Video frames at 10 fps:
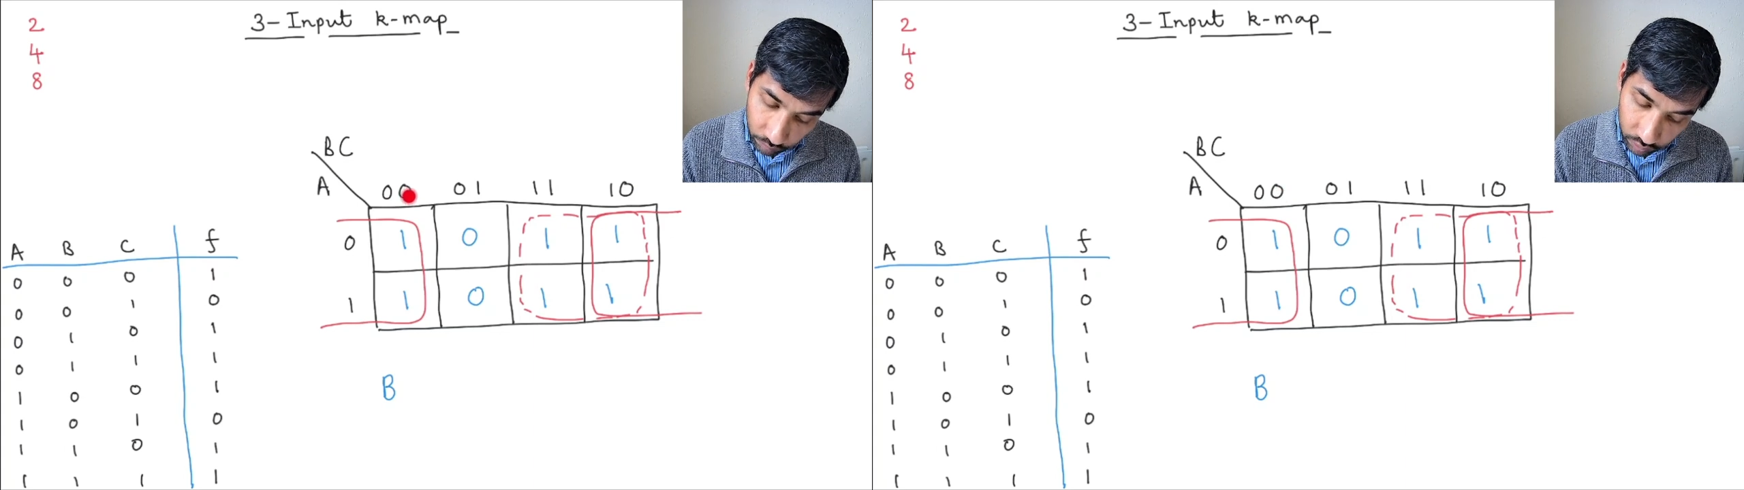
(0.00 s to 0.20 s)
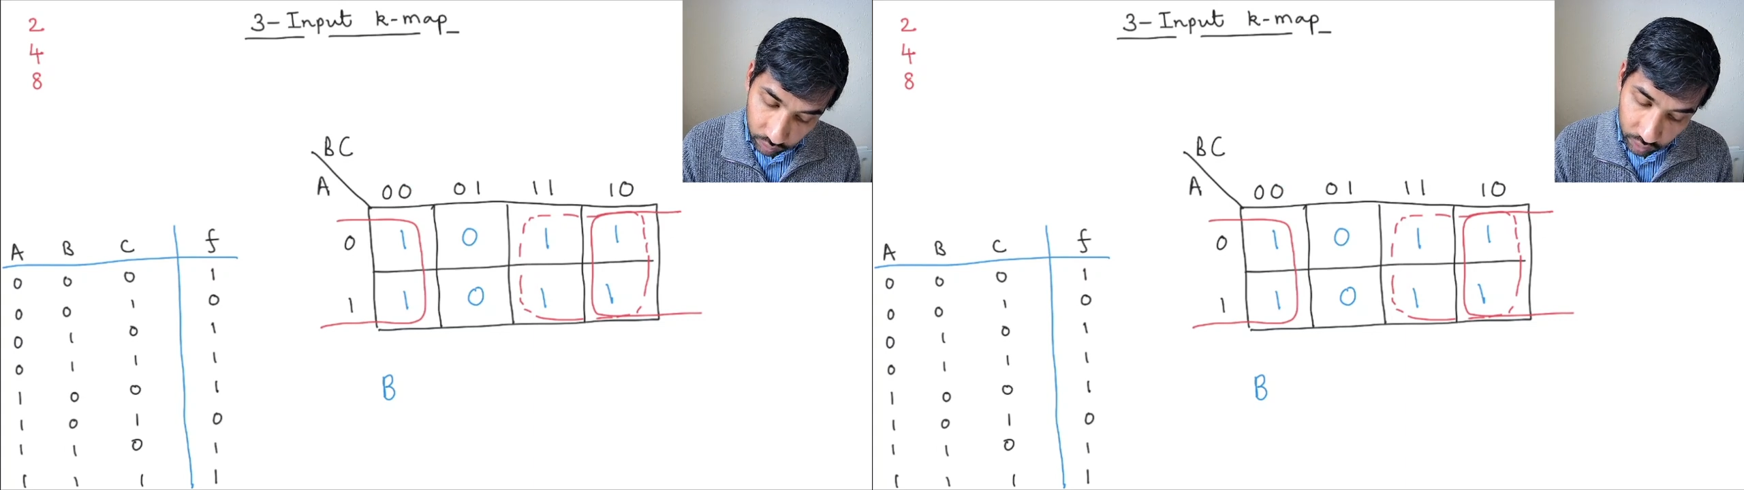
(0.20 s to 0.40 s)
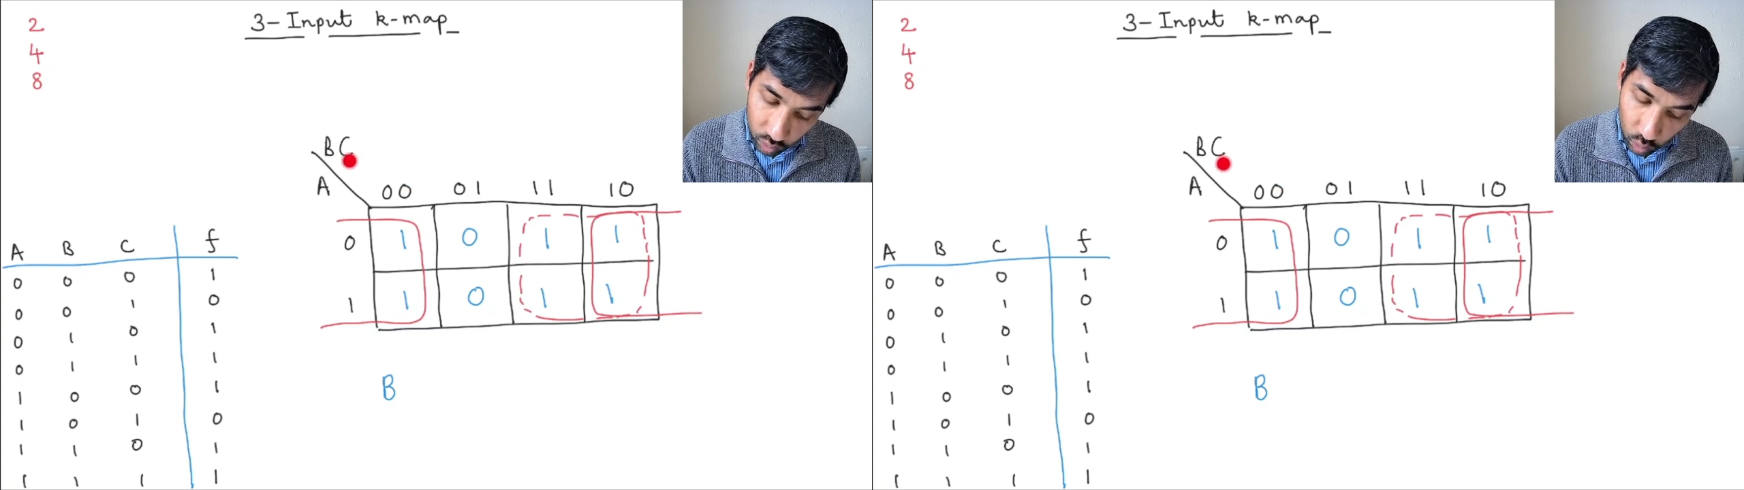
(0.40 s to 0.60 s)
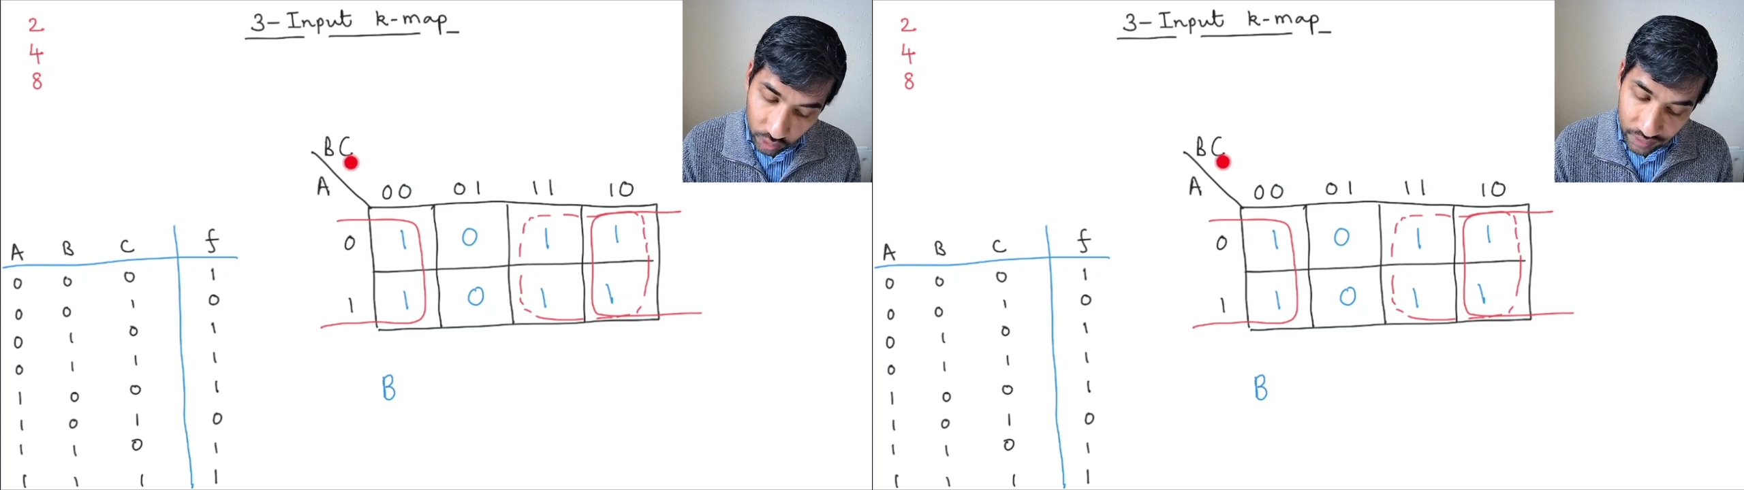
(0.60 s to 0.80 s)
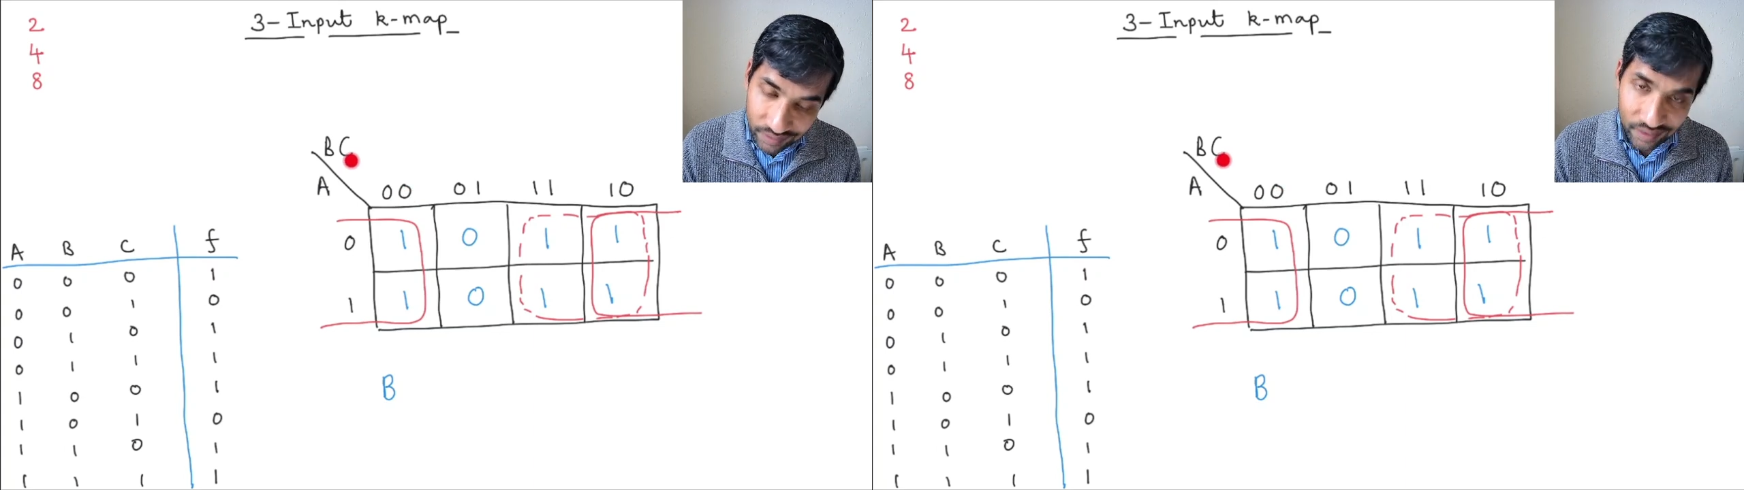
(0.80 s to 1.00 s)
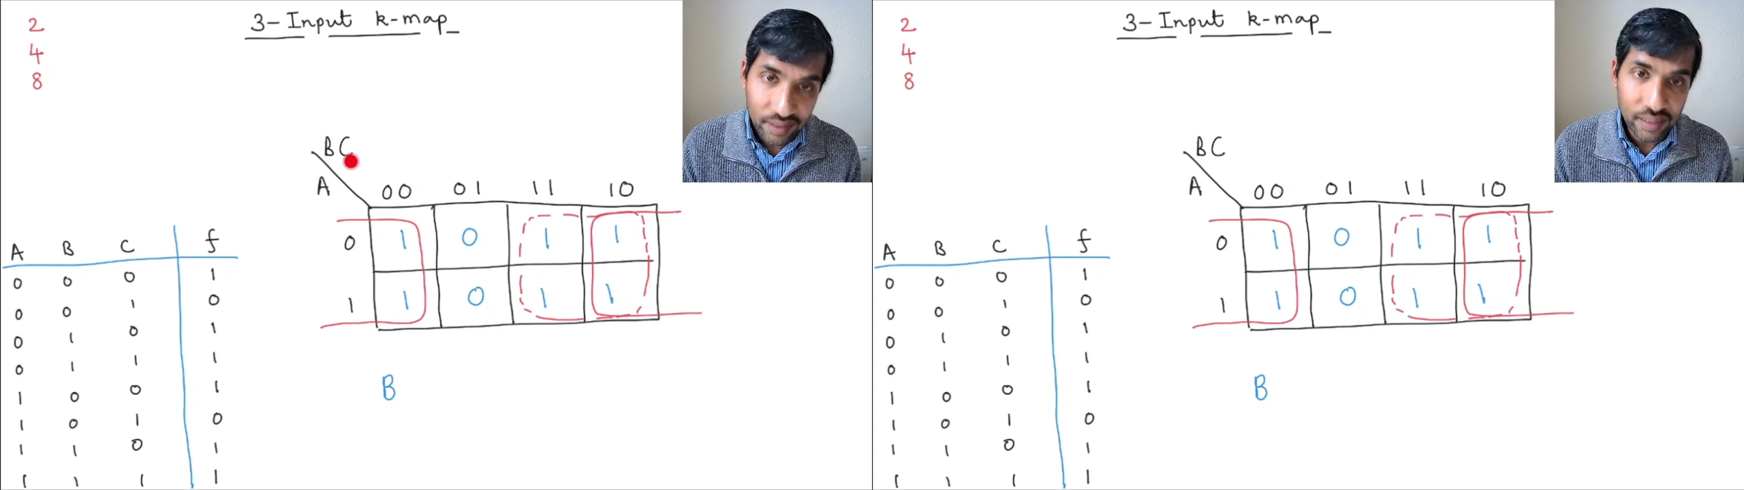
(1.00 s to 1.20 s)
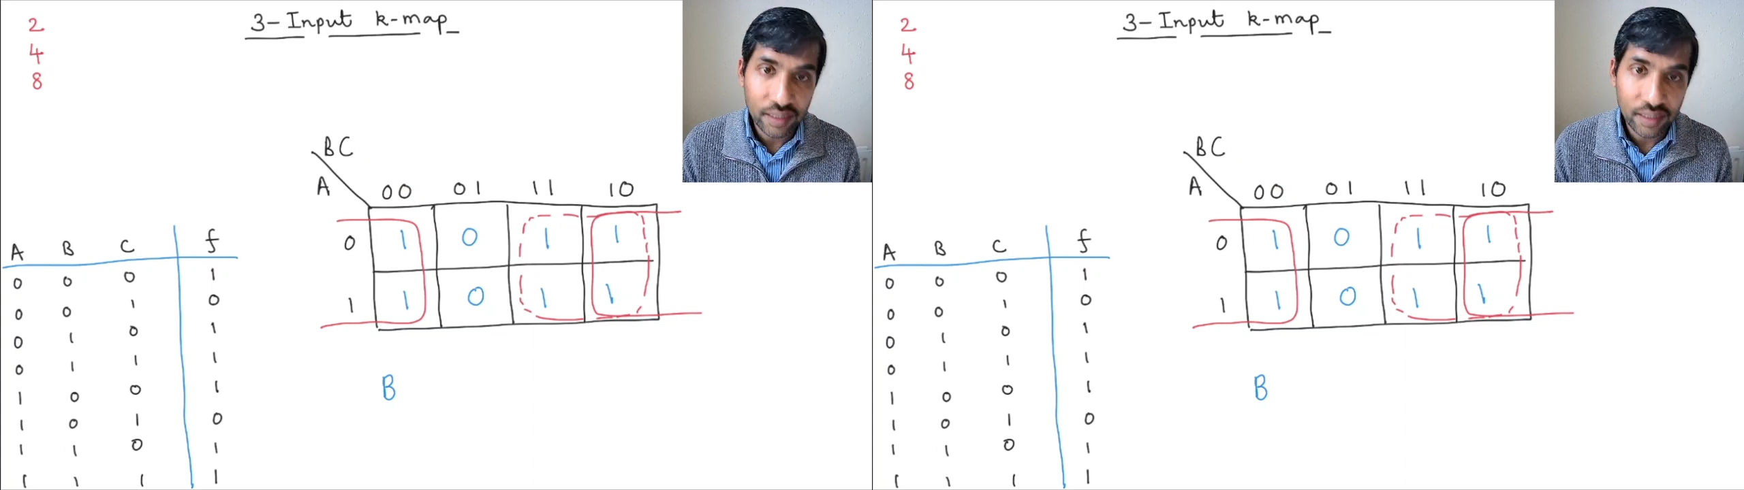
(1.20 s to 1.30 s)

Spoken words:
So it's only C